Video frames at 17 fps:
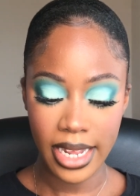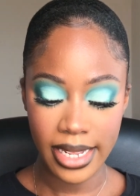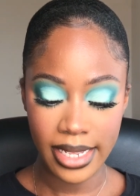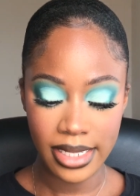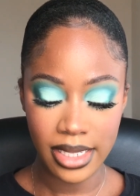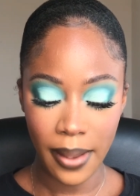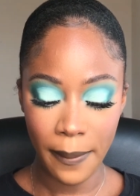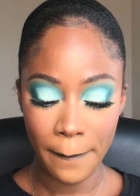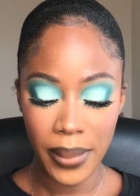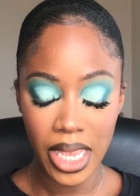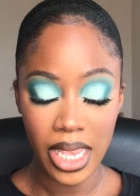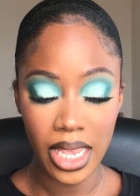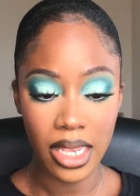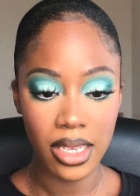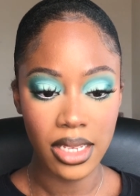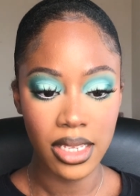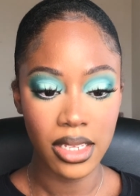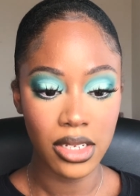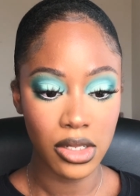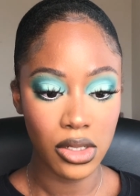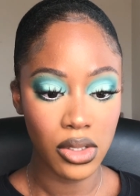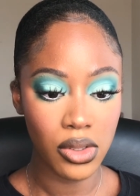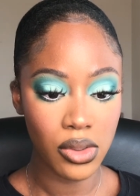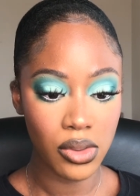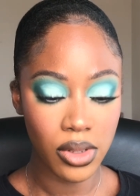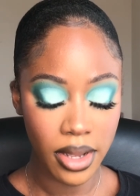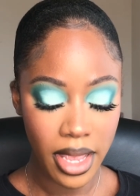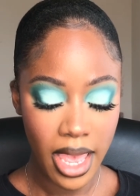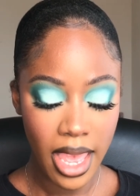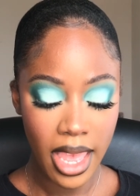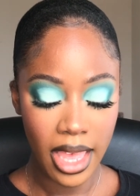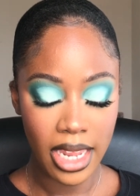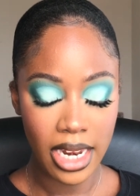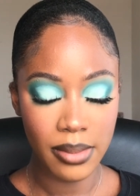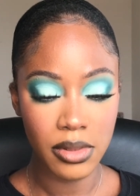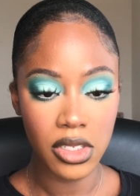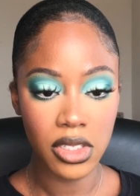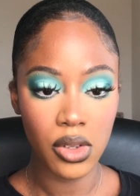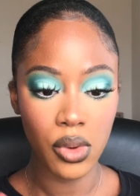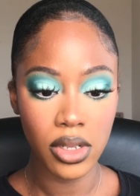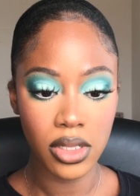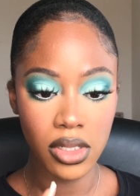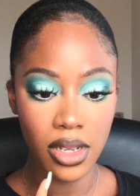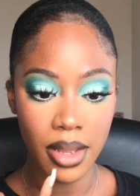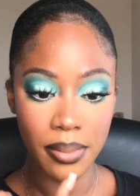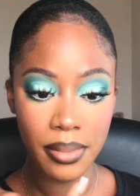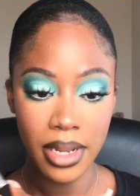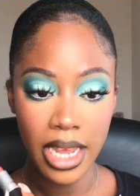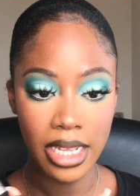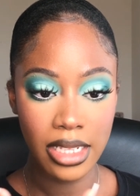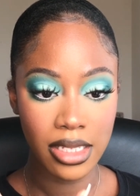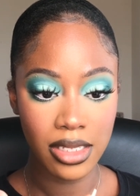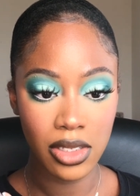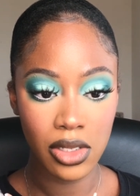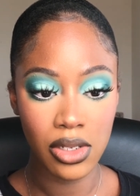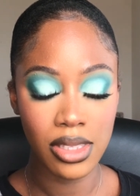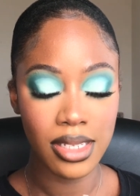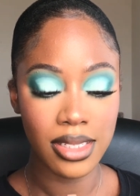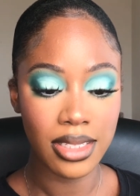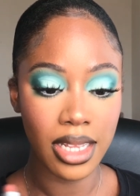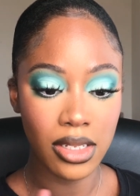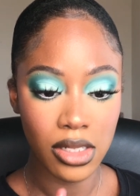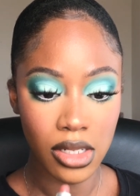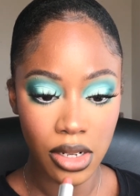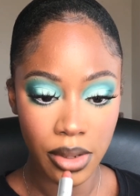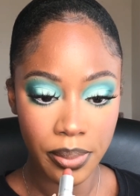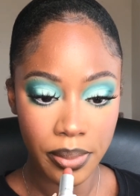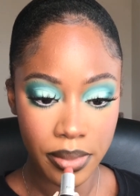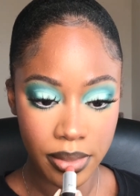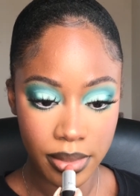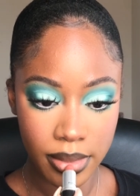nice pink nude, and I'm just going to apply this to the center